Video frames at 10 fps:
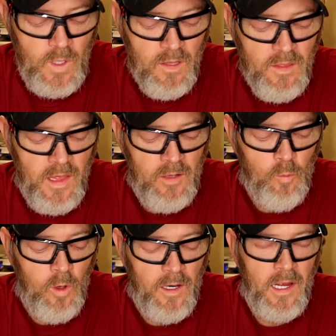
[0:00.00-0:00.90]
then
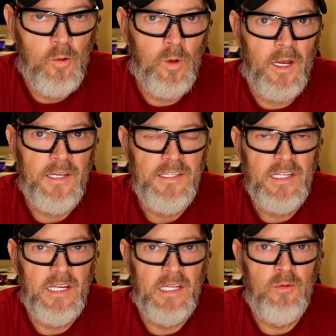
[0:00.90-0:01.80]
what I
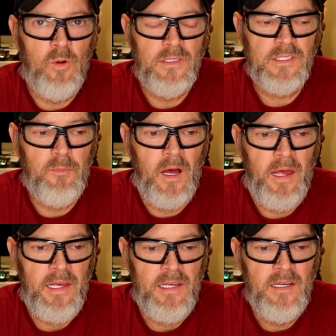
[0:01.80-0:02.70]
did, once
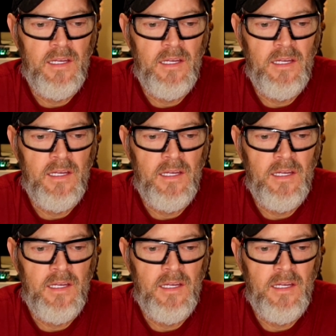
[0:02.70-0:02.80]
my